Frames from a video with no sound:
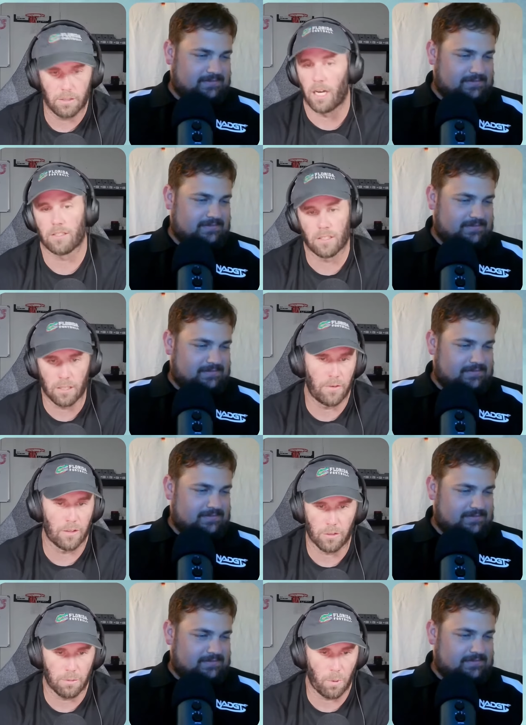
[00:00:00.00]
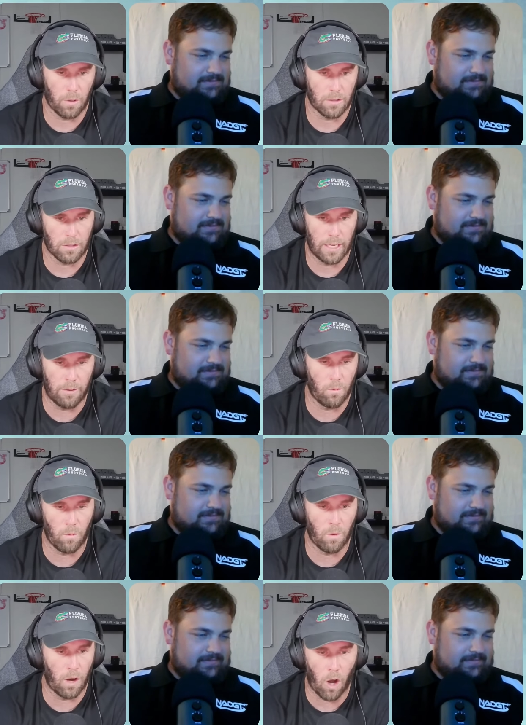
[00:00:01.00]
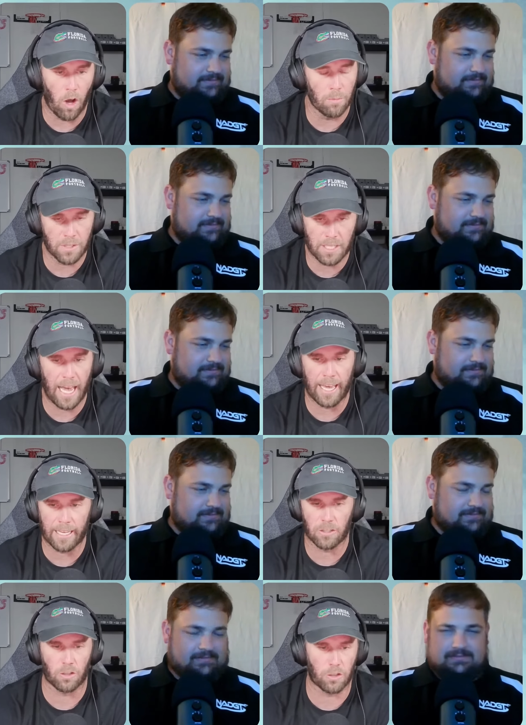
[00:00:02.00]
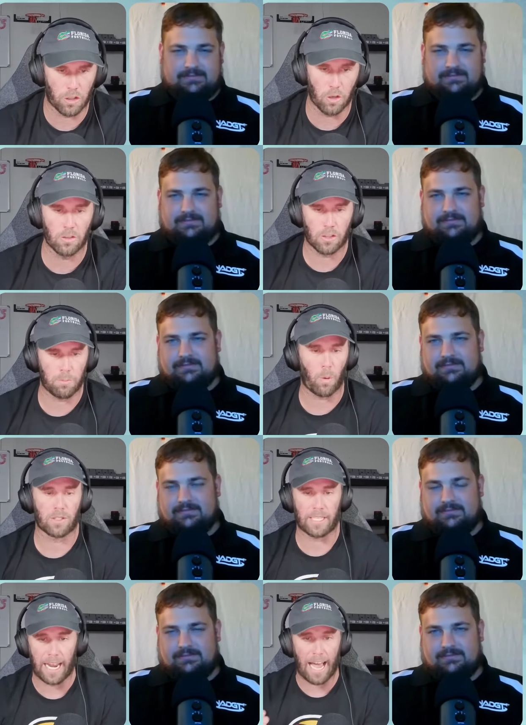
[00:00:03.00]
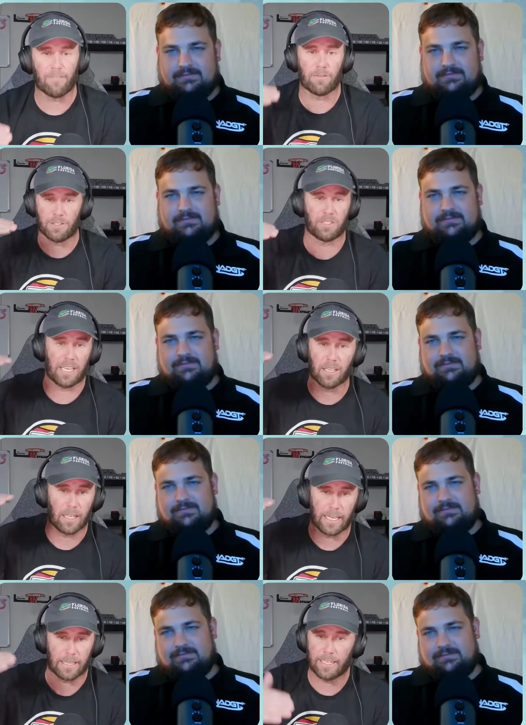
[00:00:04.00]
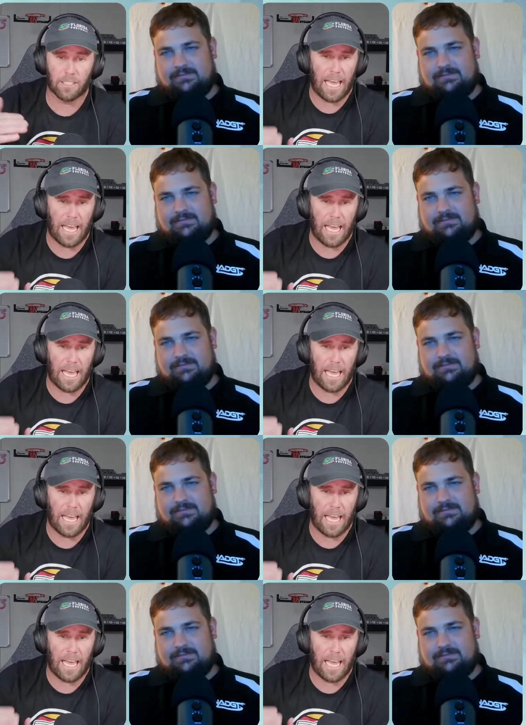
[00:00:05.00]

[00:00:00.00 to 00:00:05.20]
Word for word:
Speaker 1: Dozens of other sports. And all I'm saying is there's certain sports that have a ceiling. They